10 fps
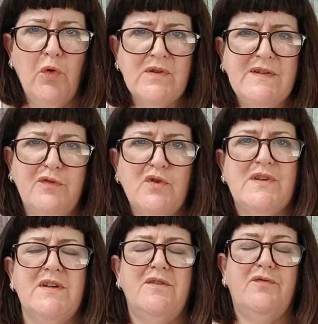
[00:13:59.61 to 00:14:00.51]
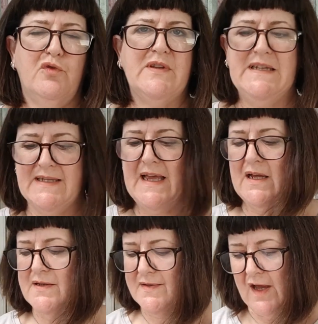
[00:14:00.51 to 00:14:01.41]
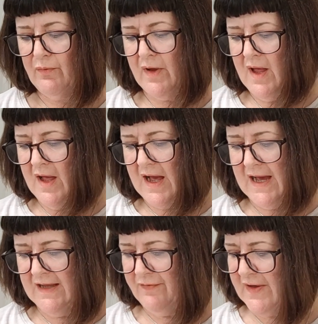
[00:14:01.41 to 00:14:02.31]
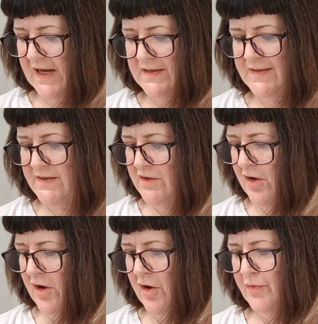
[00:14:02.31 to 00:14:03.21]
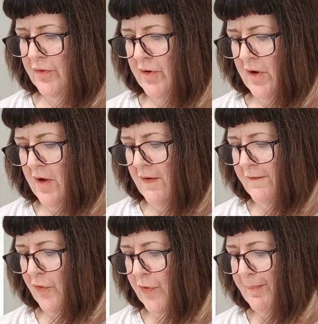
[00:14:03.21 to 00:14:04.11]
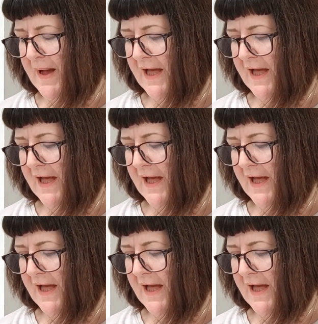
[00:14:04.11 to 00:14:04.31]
44 to 46. So I've cast on for the